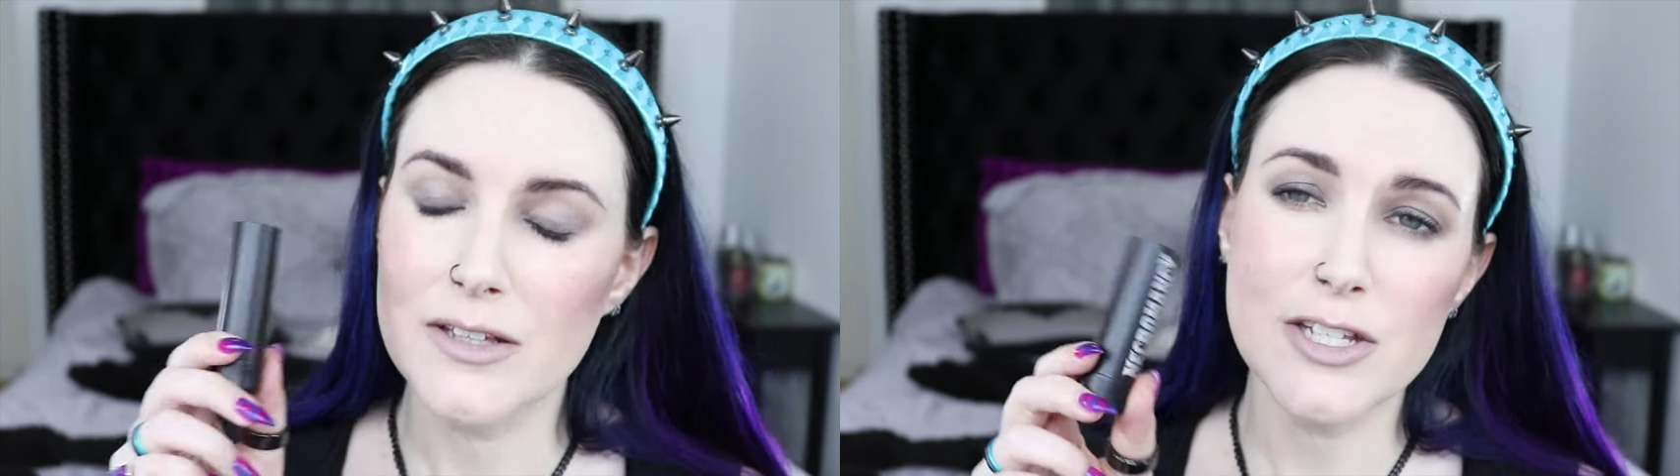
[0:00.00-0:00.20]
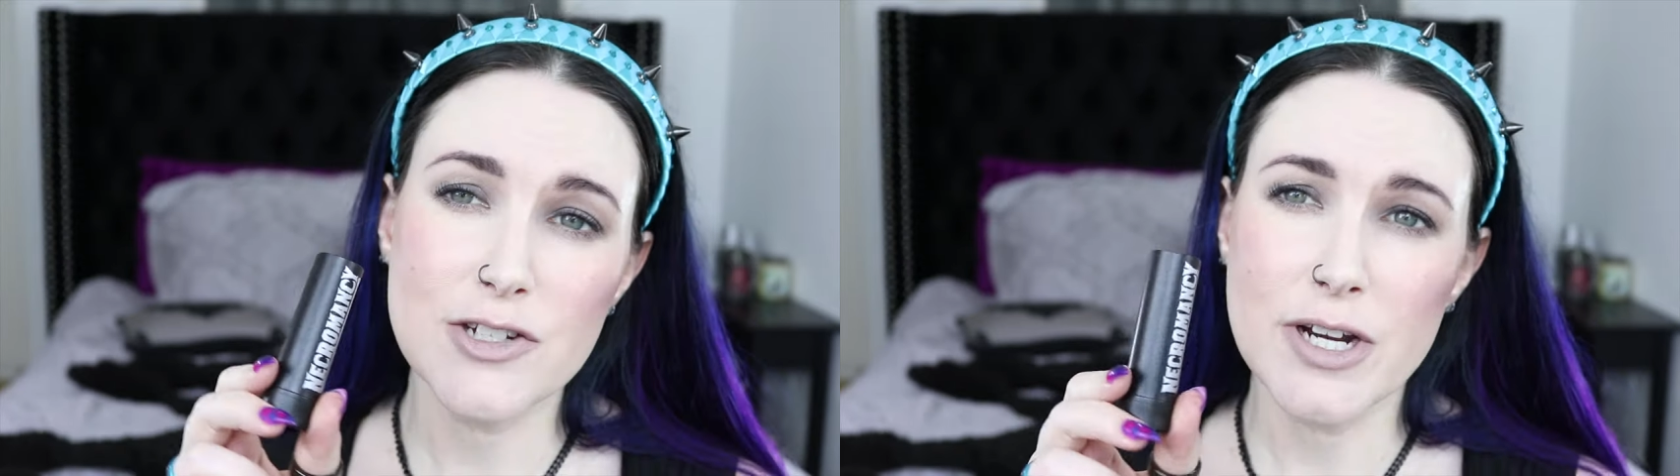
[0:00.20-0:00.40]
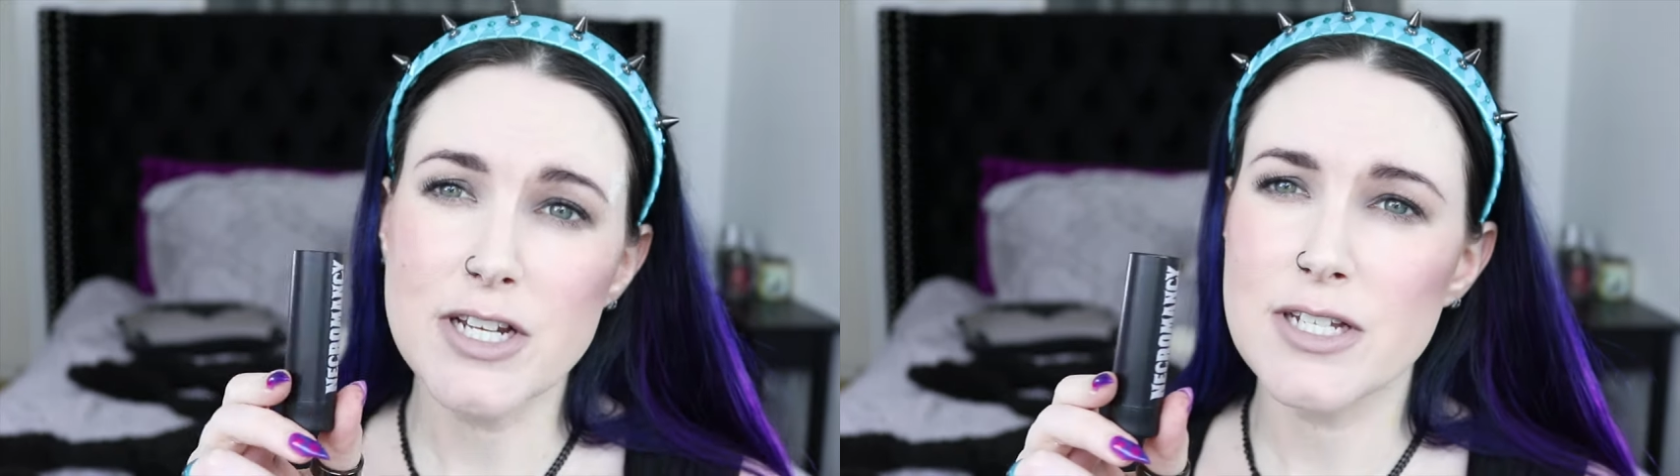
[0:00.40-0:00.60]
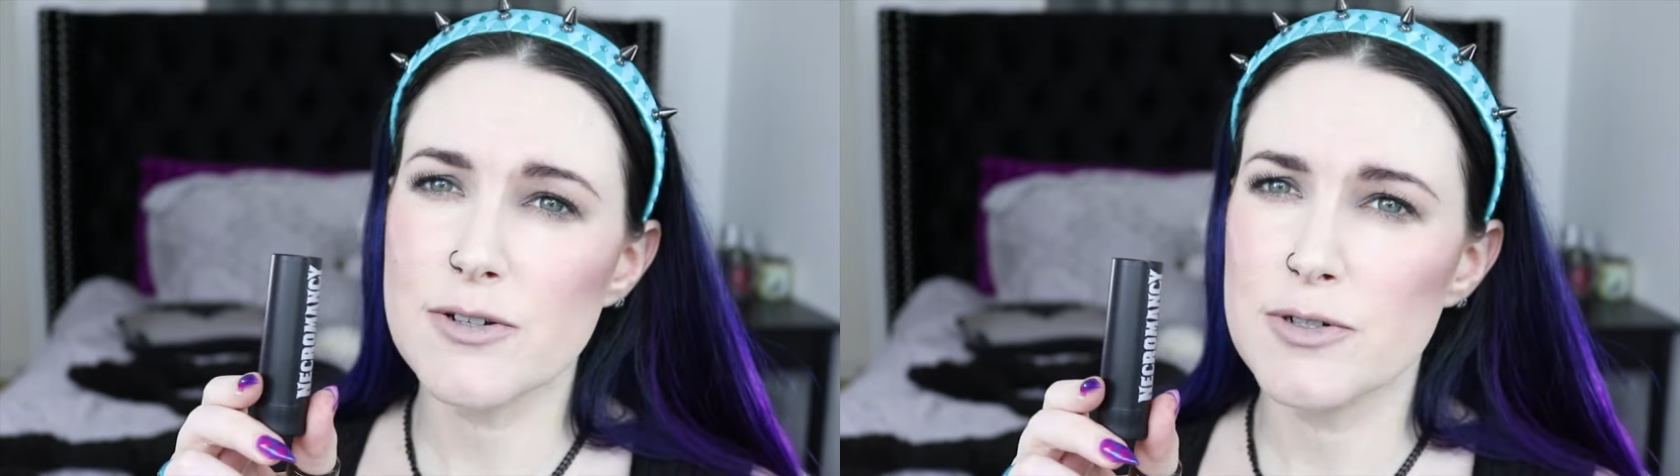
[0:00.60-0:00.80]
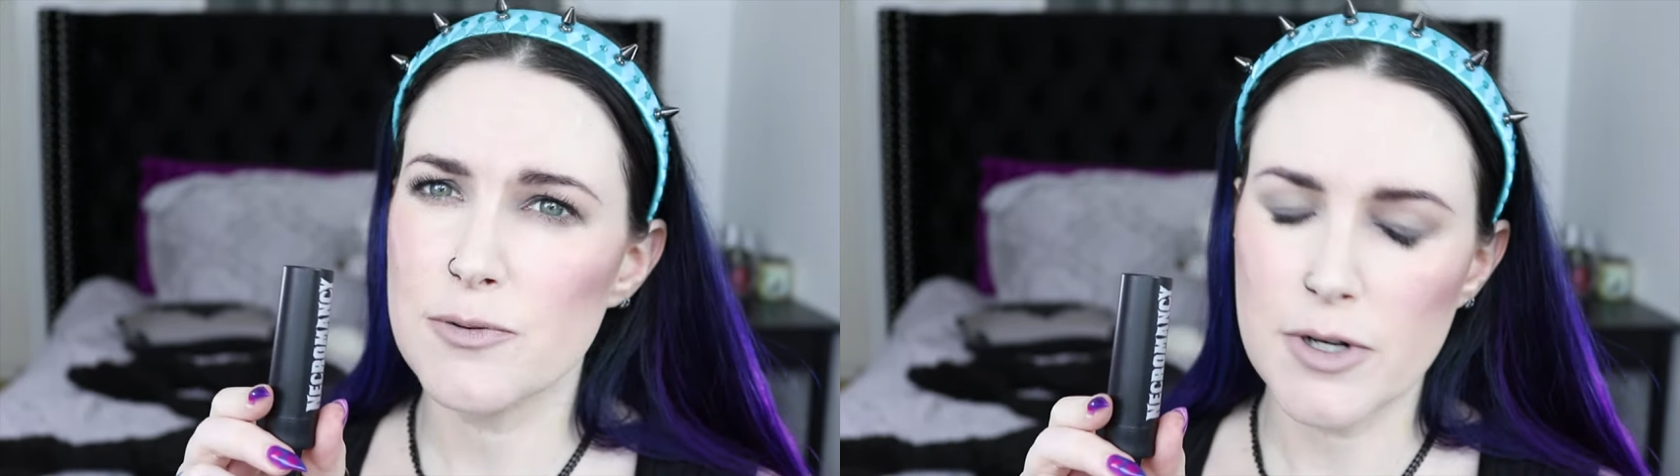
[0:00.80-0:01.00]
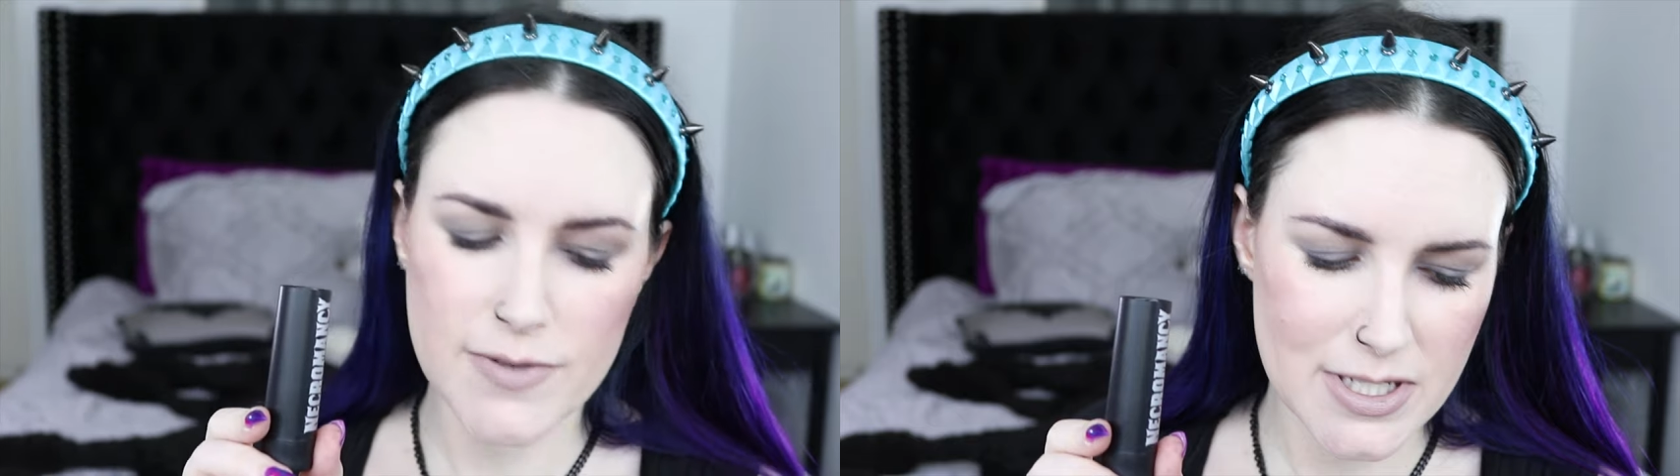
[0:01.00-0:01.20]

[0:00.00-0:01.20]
And Lestrange is sort of